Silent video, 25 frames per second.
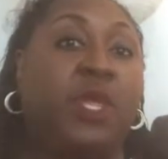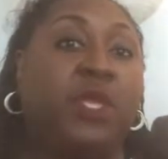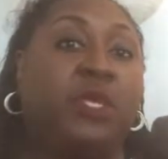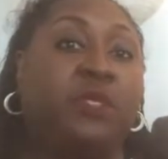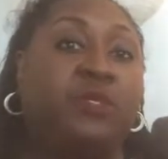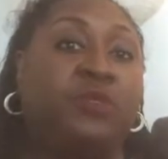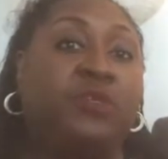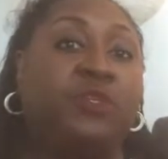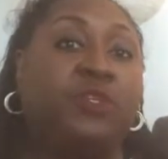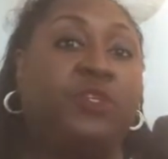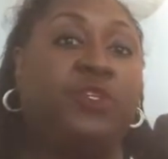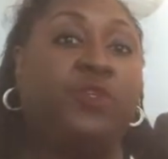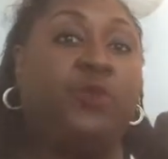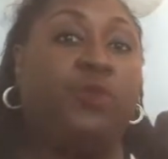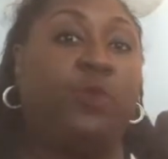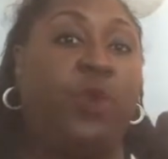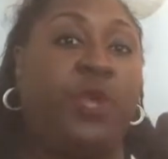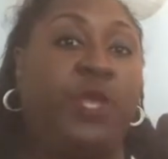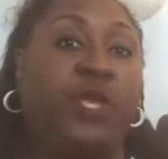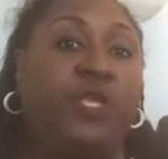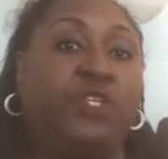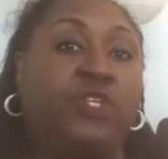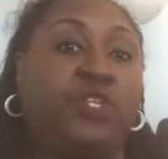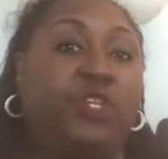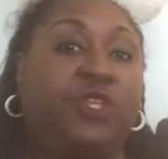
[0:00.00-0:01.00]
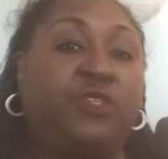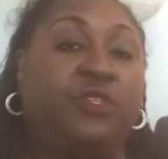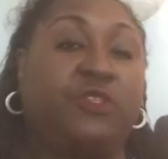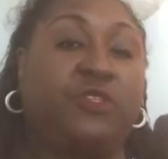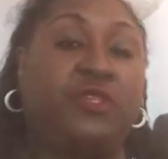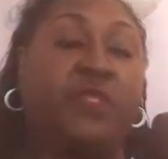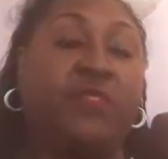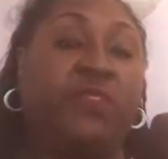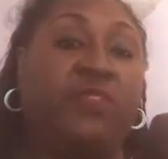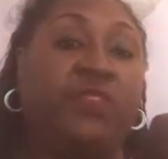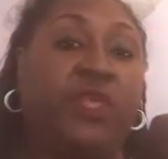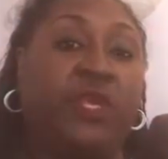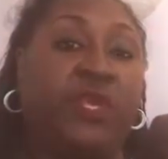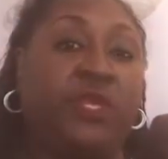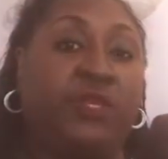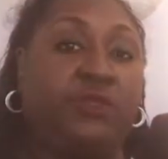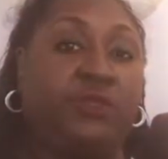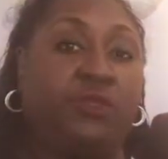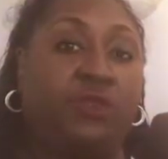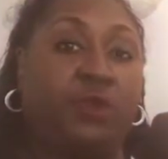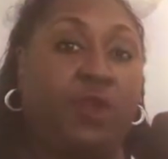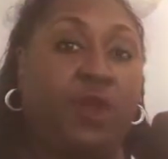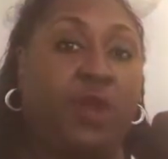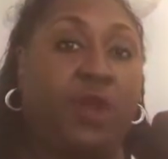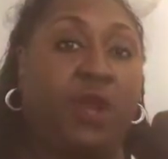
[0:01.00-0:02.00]
situations and
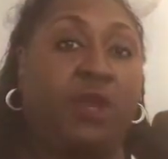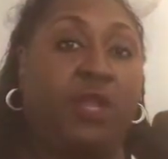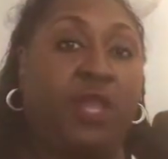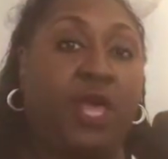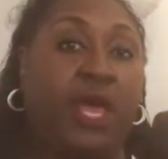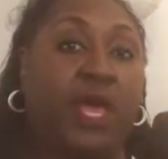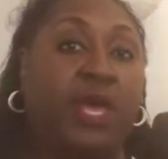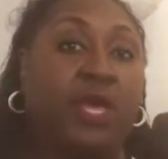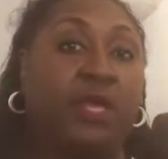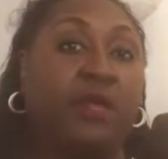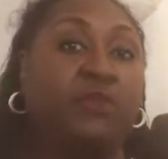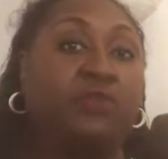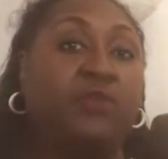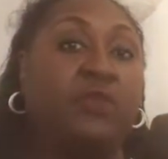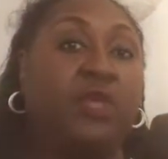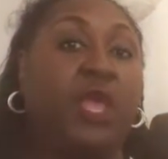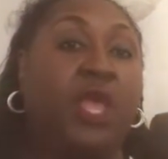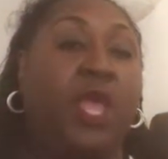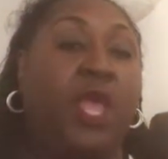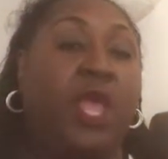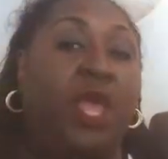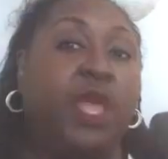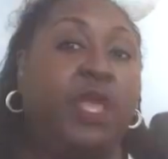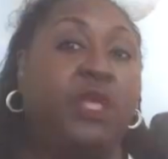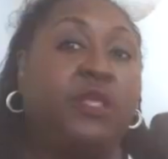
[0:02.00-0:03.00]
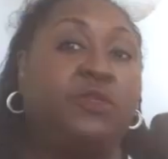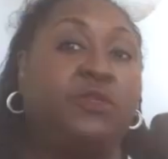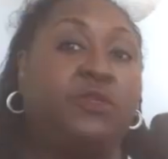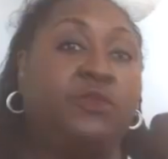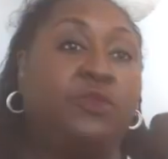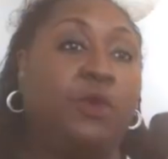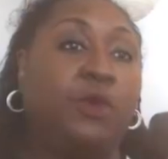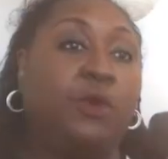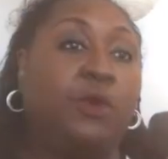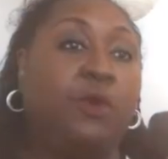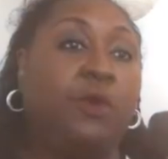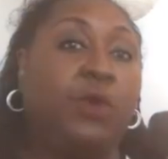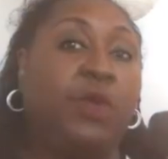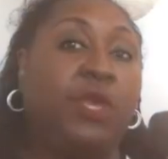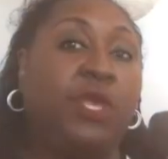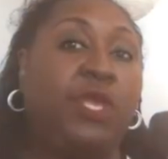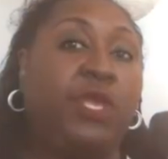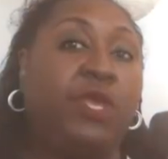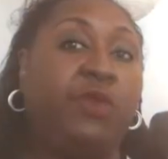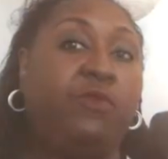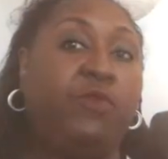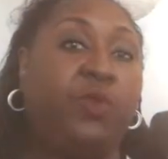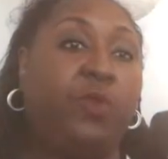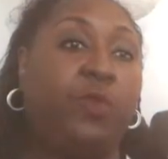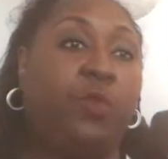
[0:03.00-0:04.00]
things in our lives. And so
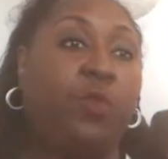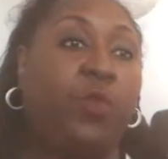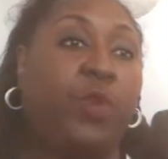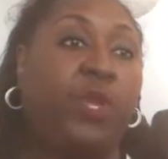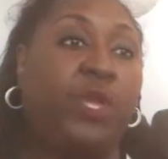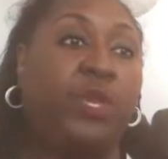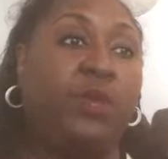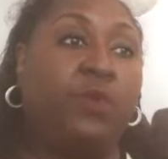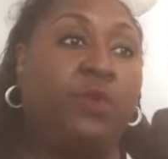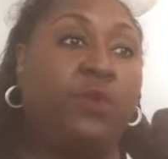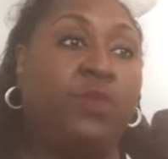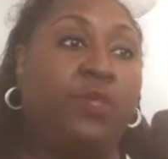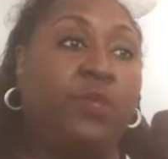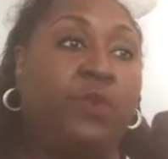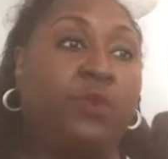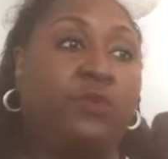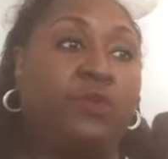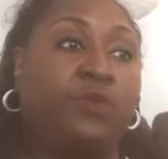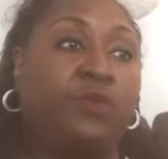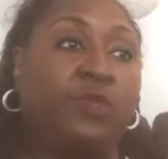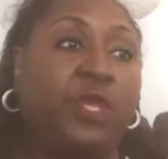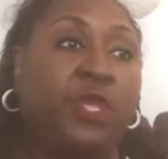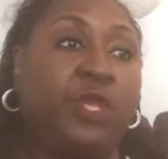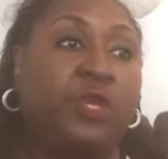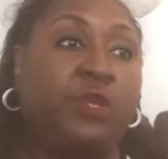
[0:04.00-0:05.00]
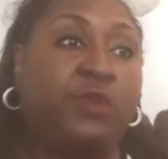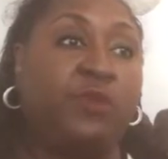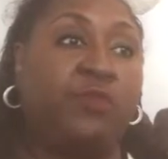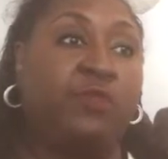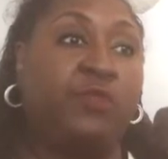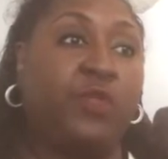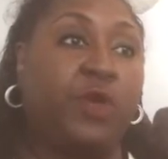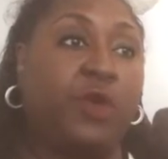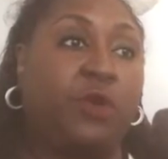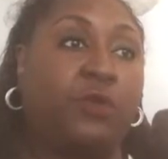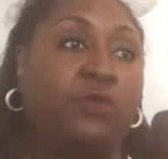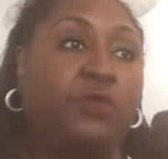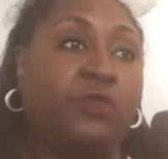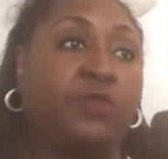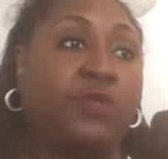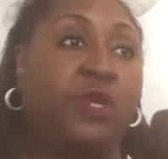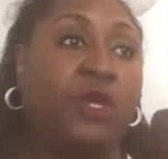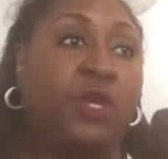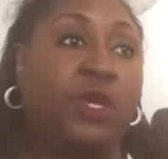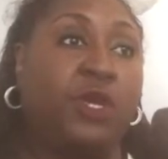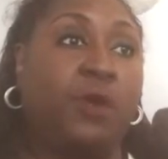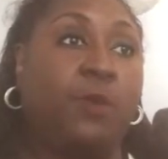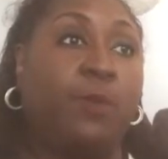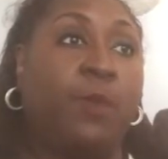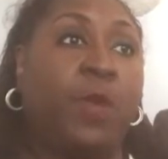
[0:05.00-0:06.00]
even when those negative thoughts
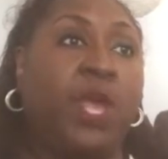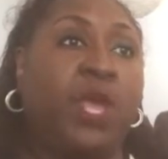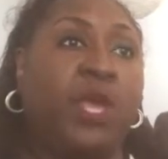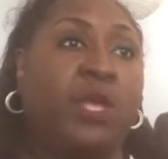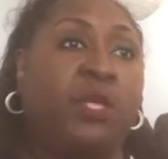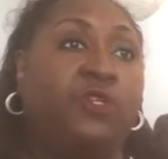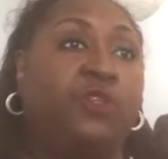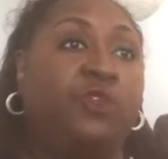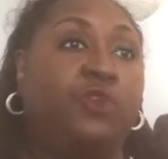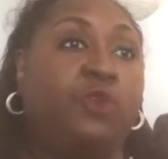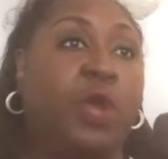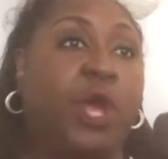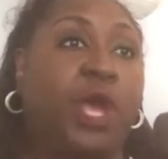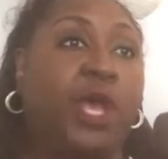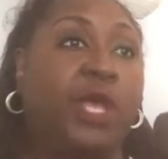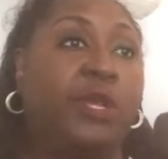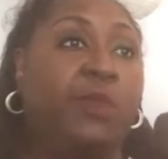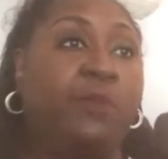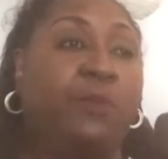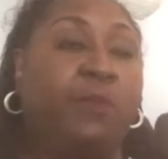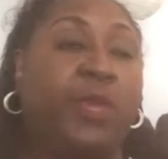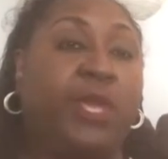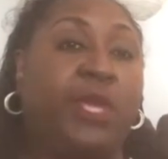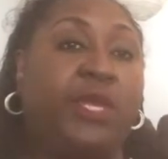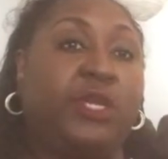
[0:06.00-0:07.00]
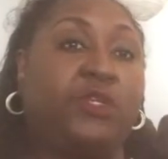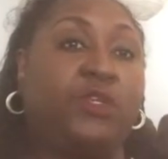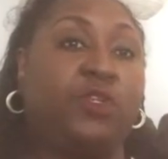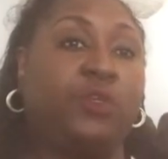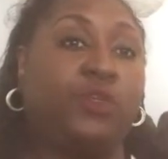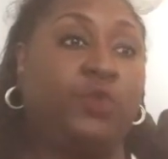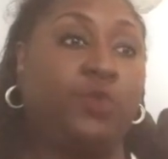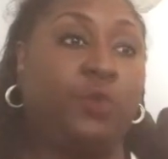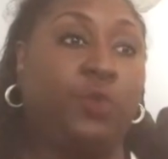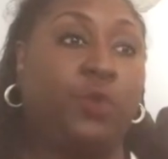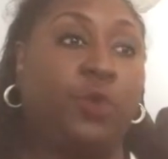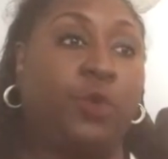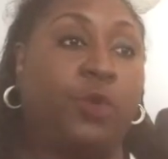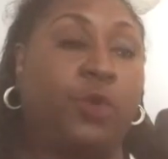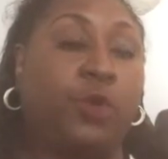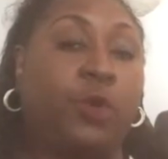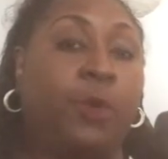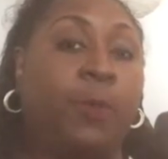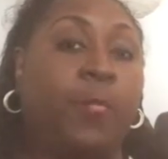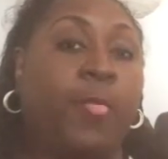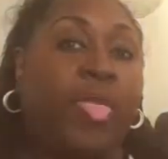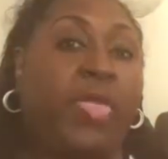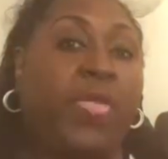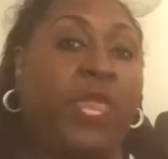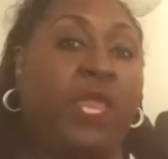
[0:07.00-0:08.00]
come, try to make sure
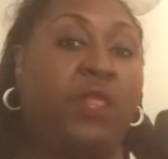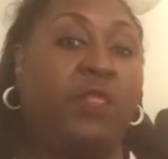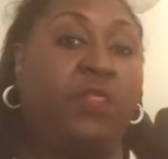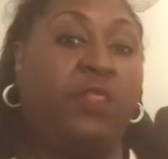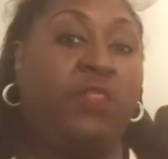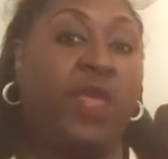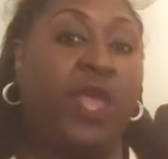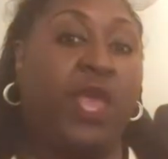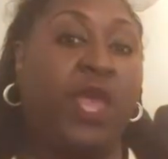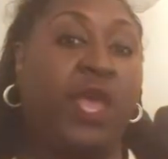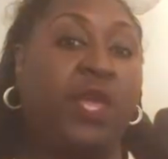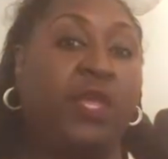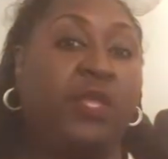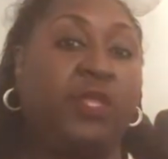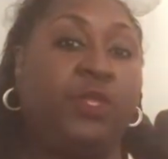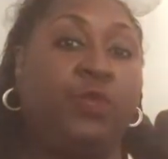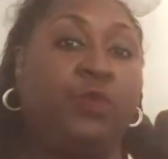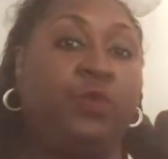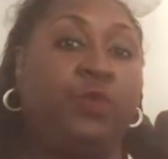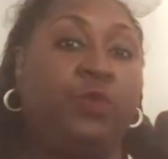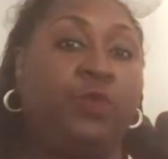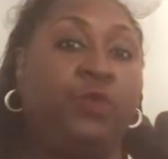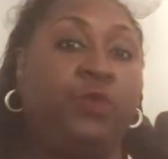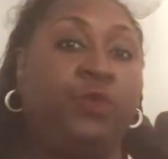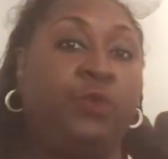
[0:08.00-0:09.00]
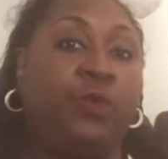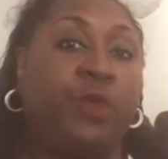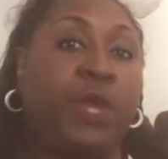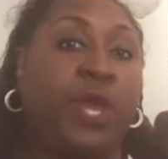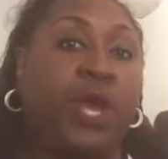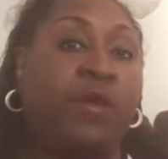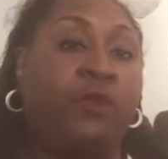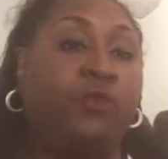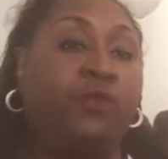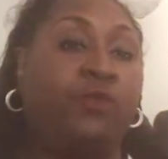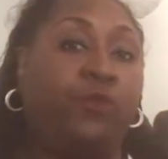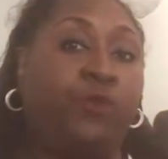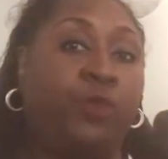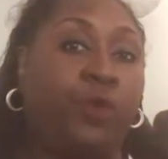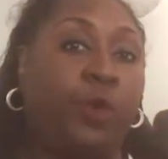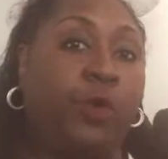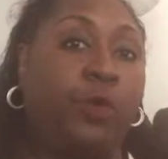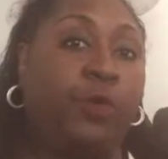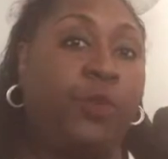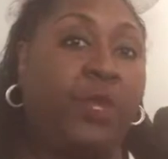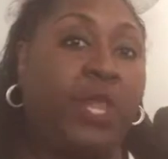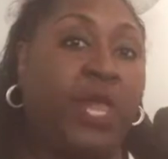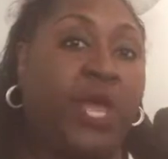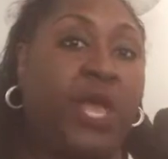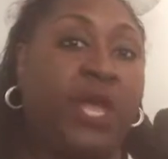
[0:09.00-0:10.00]
that you do not
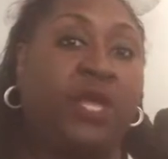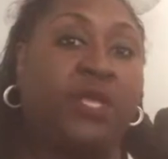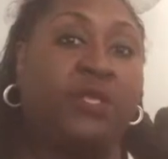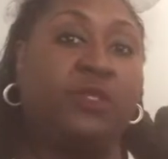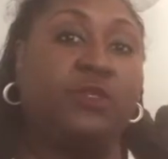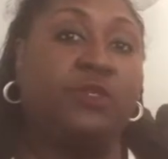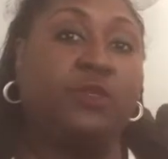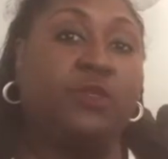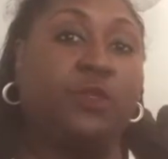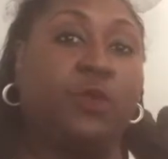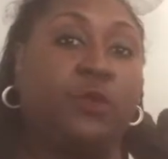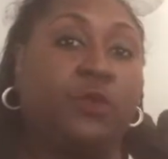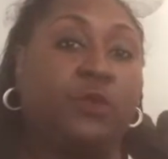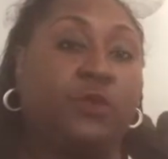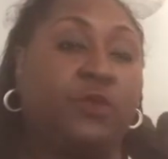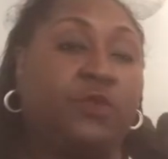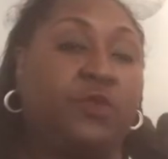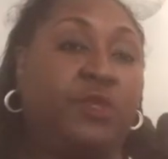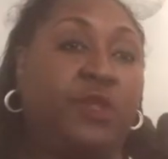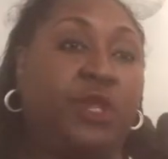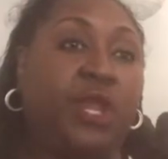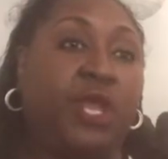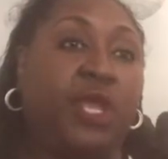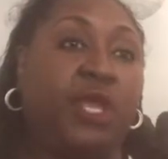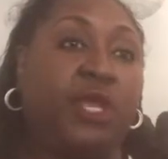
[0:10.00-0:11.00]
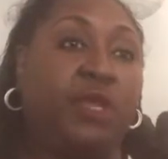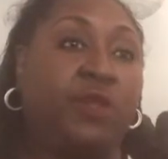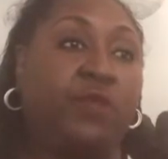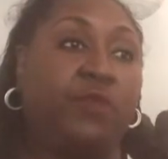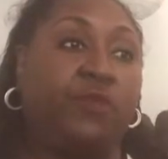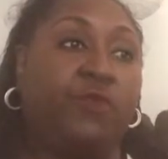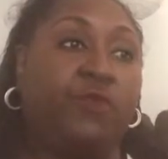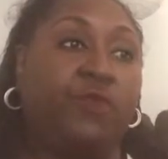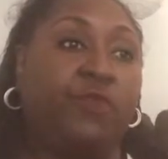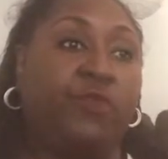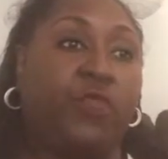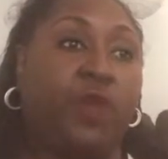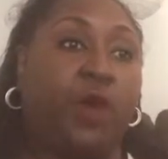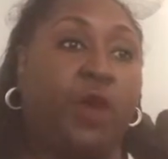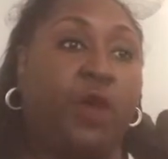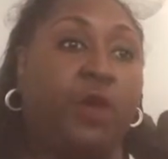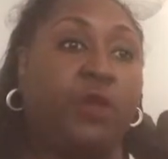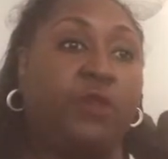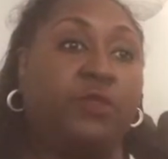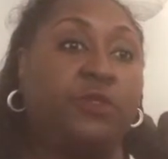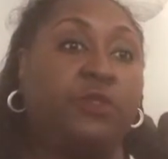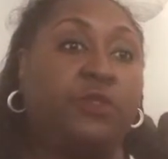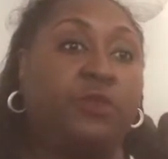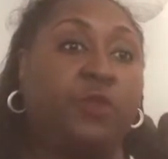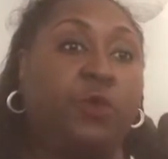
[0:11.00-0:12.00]
verbalize those negative
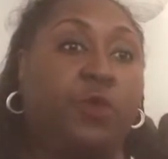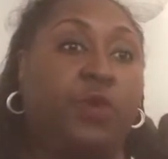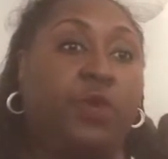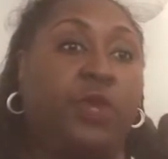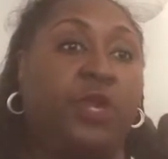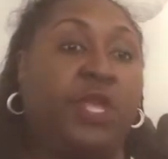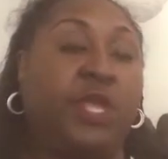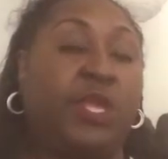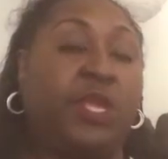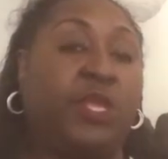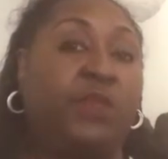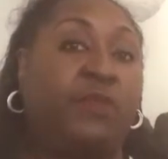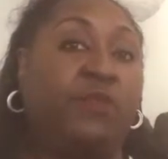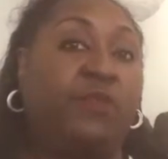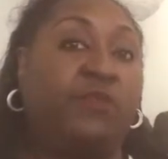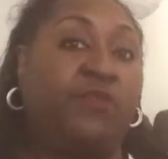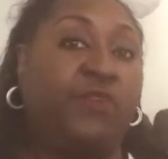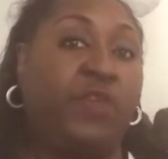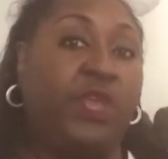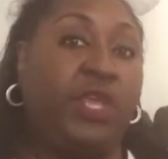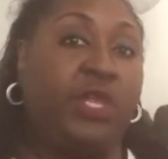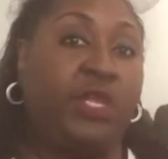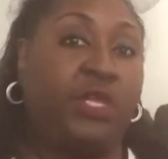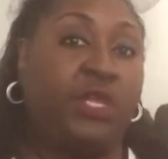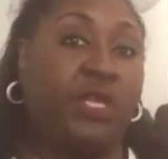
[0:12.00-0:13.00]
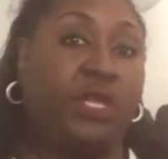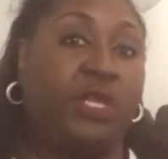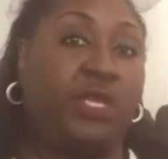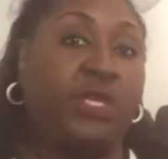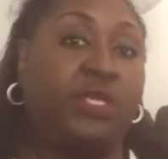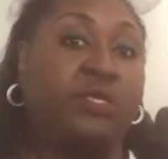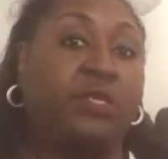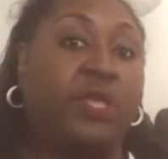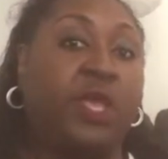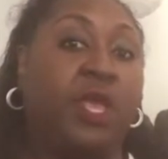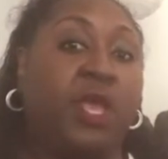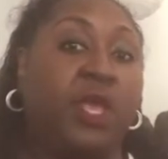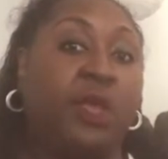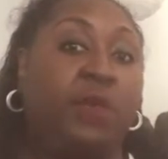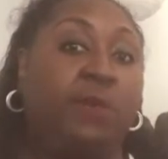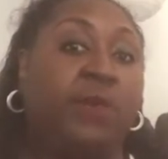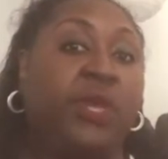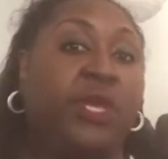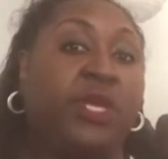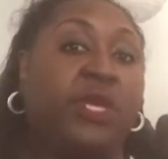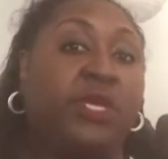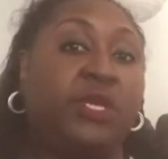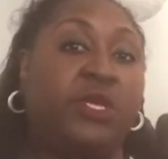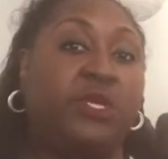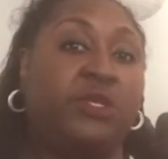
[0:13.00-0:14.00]
thoughts or negative feelings,
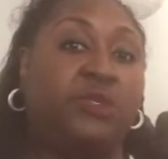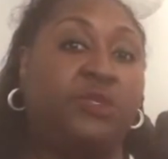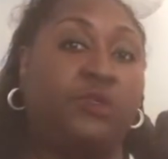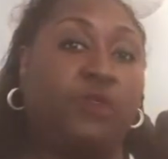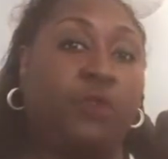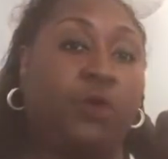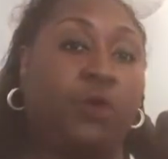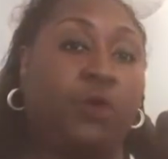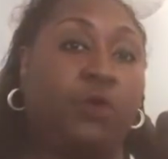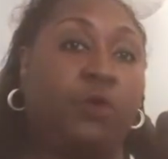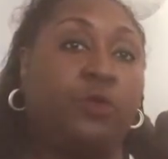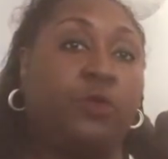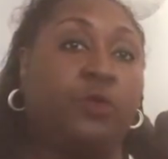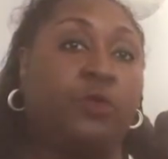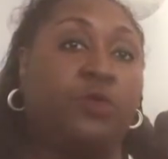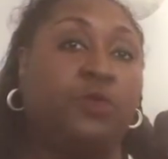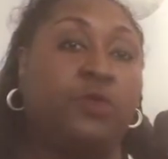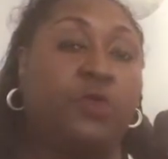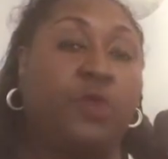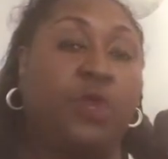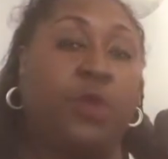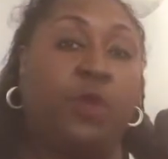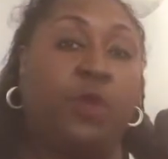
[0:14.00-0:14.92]
because those